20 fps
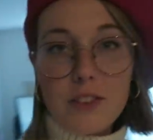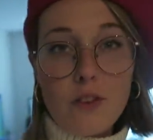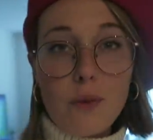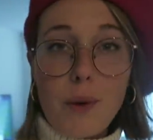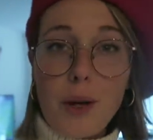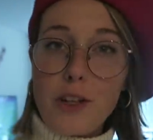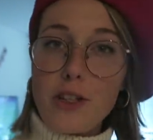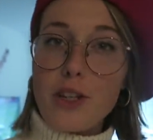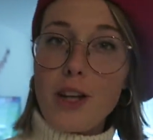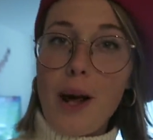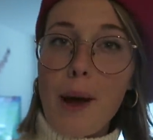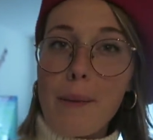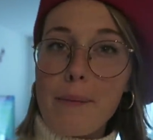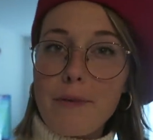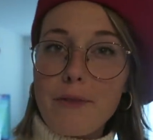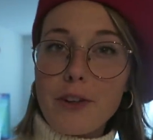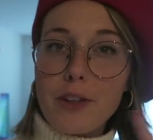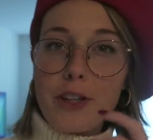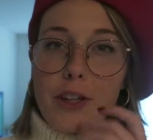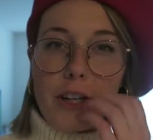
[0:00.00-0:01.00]
from H&M
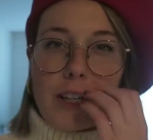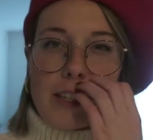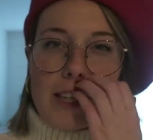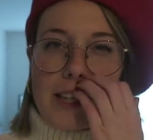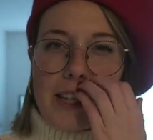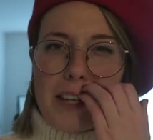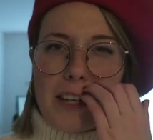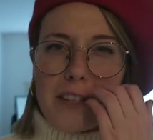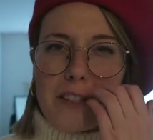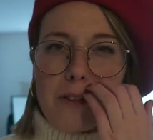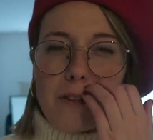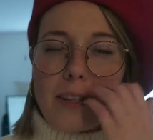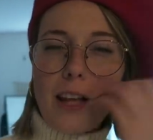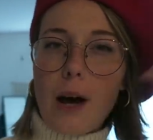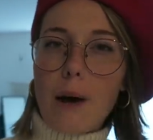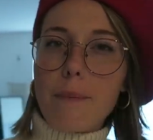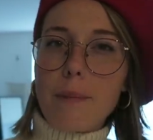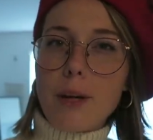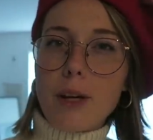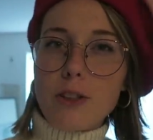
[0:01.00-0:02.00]
if you're curious. I think it's sold
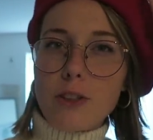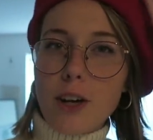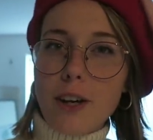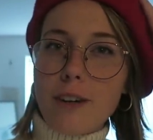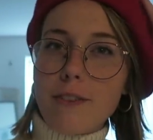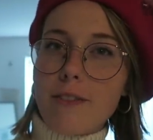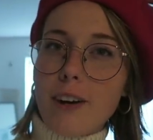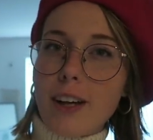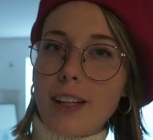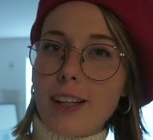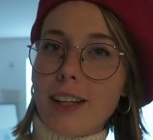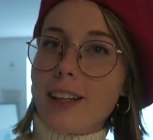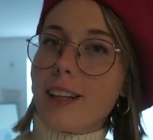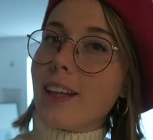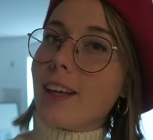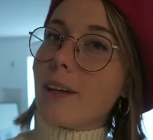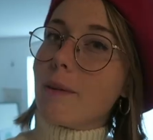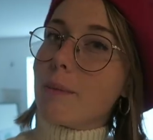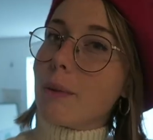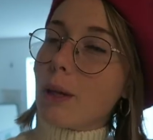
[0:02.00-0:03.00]
out, but I'll try to find it and
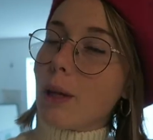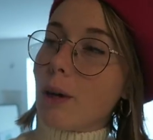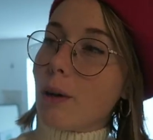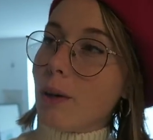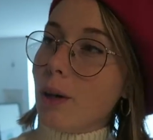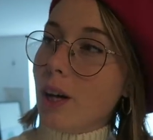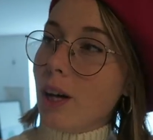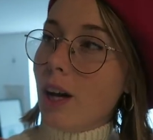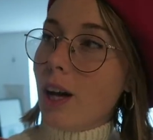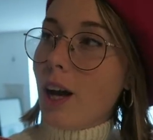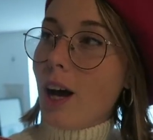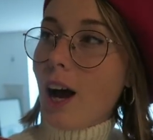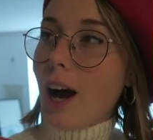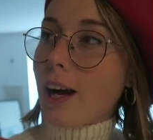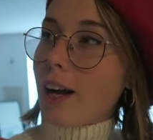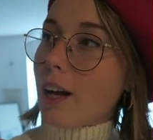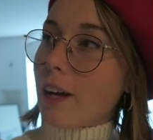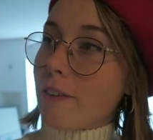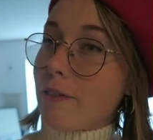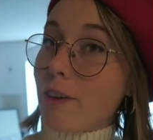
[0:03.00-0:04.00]
link it below.
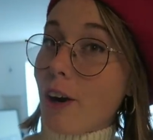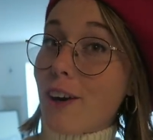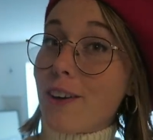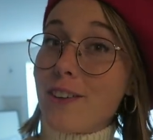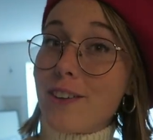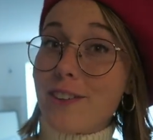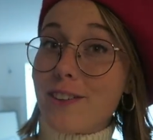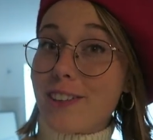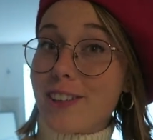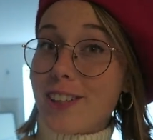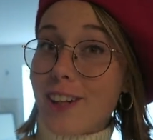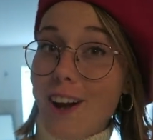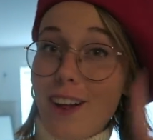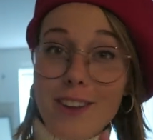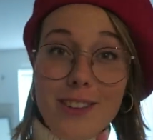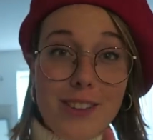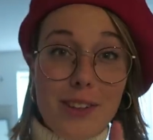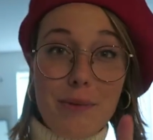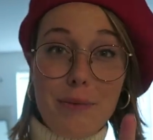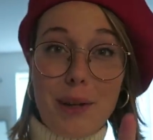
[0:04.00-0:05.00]
I got it for under
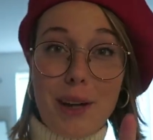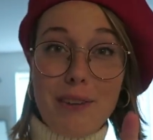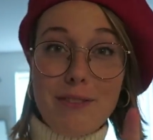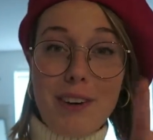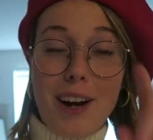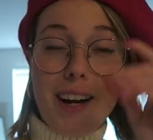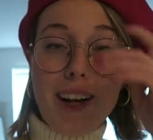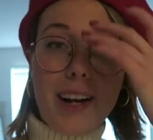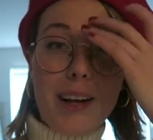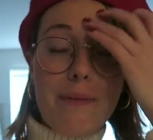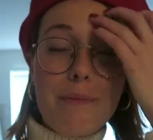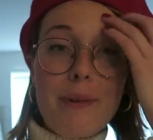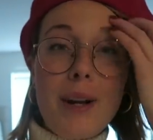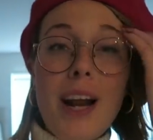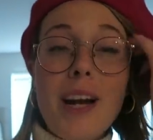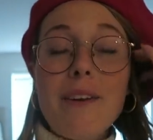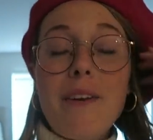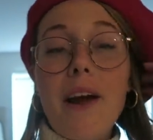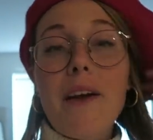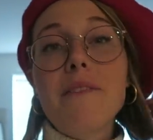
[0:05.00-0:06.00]
$30 on Black Friday. But
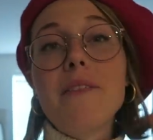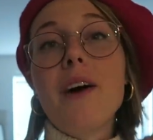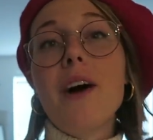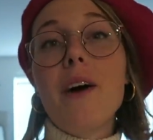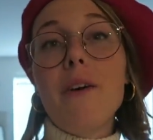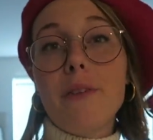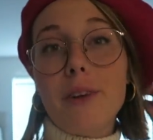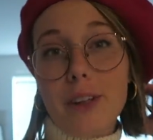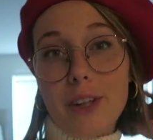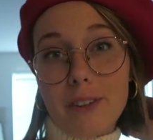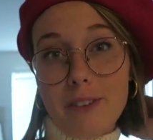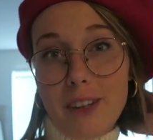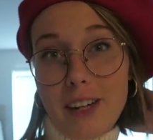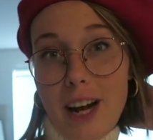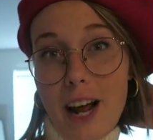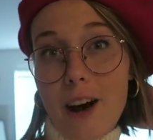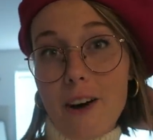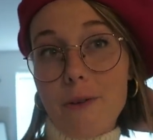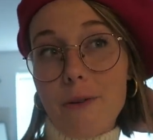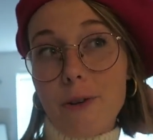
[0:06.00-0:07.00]
anyway, we're gonna
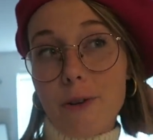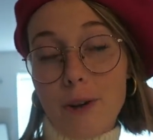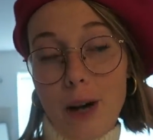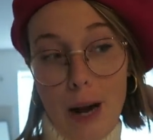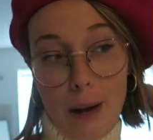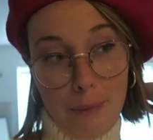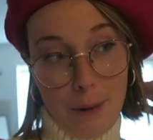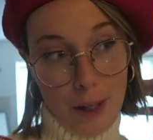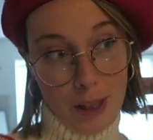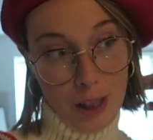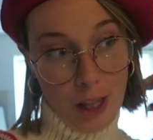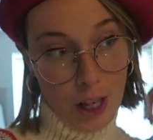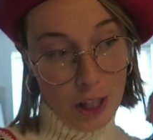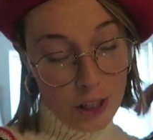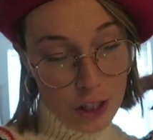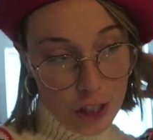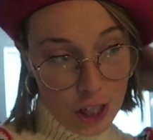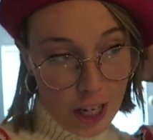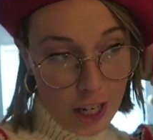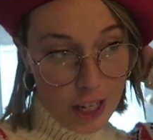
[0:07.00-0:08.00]
run out, grab our
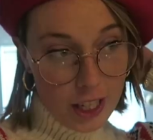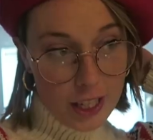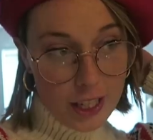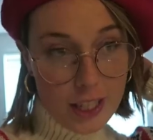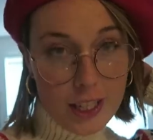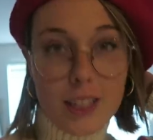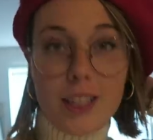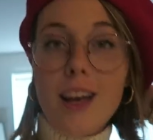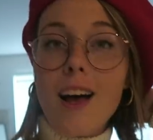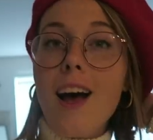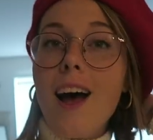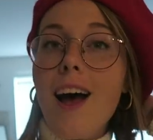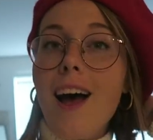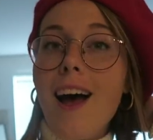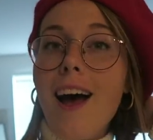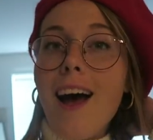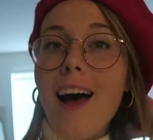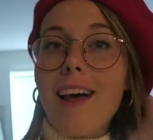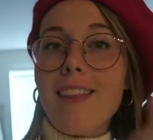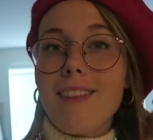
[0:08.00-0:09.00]
lunches,
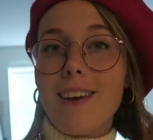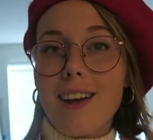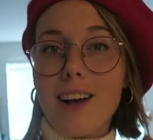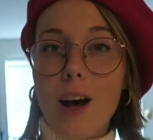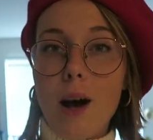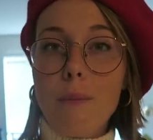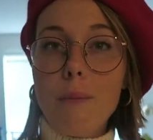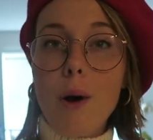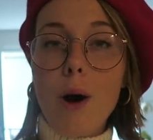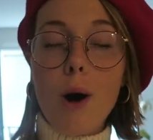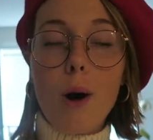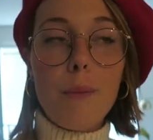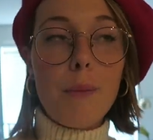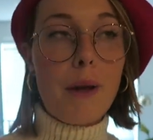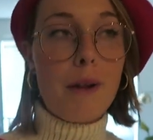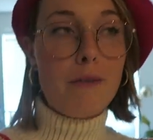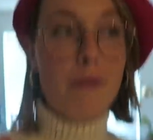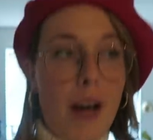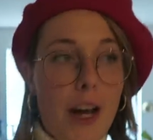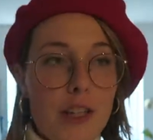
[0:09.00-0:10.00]
and then come home
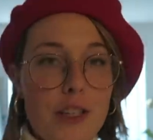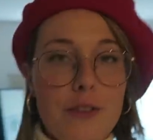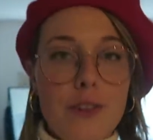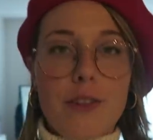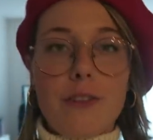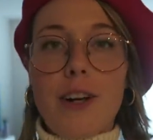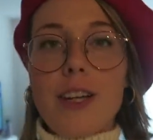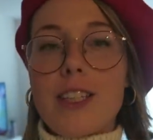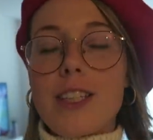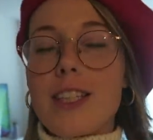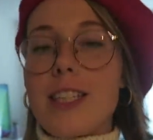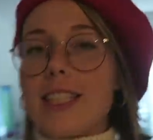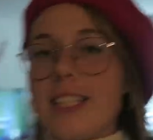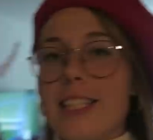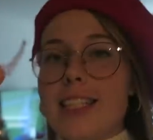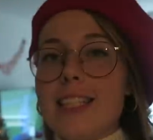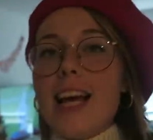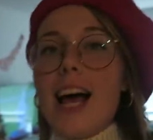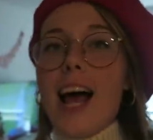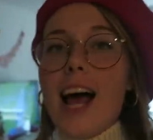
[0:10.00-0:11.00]
and veg for the rest of the
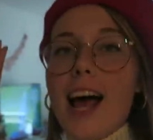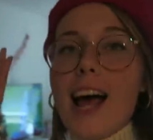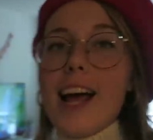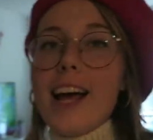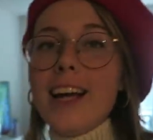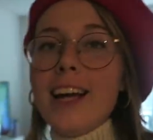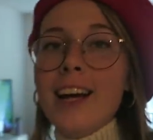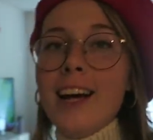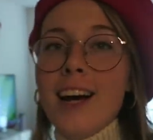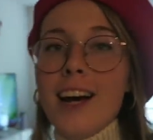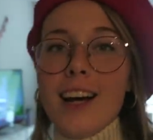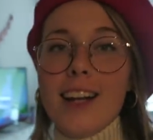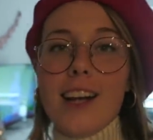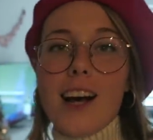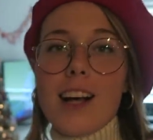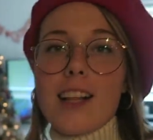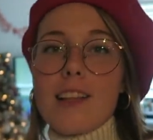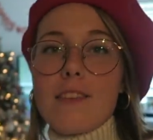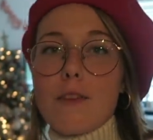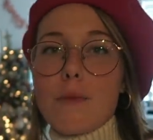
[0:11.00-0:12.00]
day.
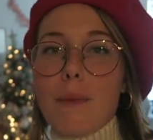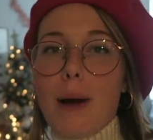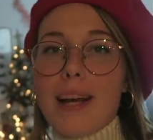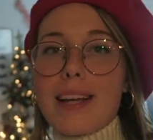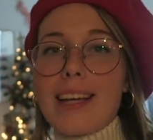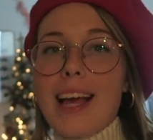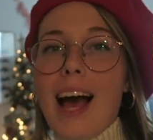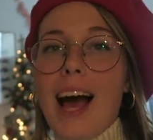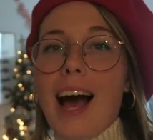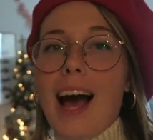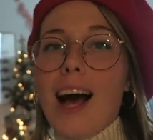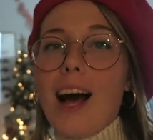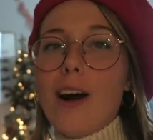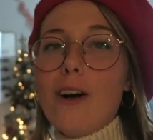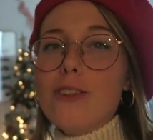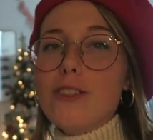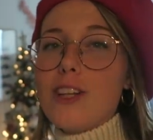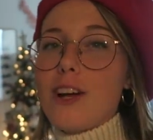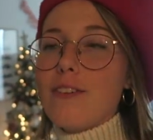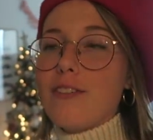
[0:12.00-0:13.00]
Not leaving my
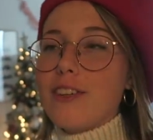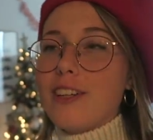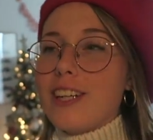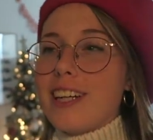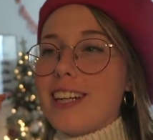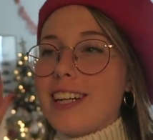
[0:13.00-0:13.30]
couch ever